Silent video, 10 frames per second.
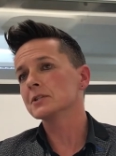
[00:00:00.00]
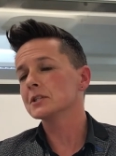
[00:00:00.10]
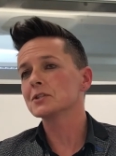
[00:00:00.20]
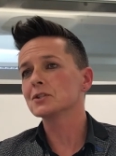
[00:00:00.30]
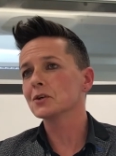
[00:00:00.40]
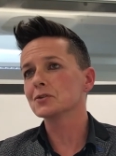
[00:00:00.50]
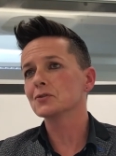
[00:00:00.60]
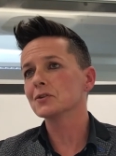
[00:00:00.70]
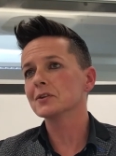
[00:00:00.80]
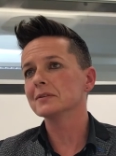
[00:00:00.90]
your discharge
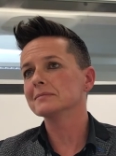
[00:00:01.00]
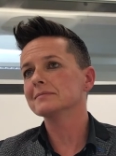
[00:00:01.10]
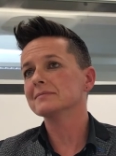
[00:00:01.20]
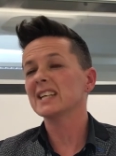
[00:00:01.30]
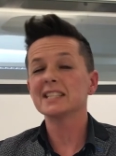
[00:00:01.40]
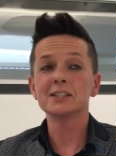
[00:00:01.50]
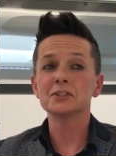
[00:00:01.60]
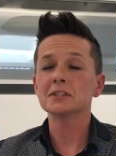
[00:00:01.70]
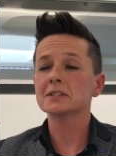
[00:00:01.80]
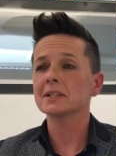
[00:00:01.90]
grant and then you
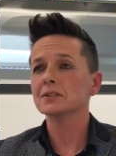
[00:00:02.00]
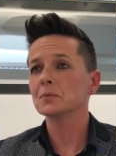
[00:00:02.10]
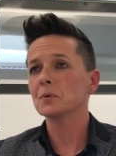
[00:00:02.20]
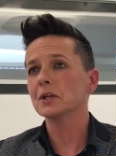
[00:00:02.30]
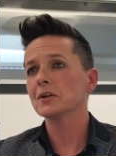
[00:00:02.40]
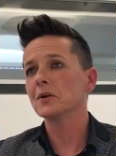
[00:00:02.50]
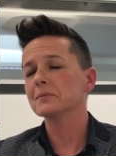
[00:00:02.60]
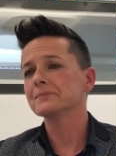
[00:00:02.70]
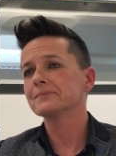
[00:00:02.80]
just stick to what you know.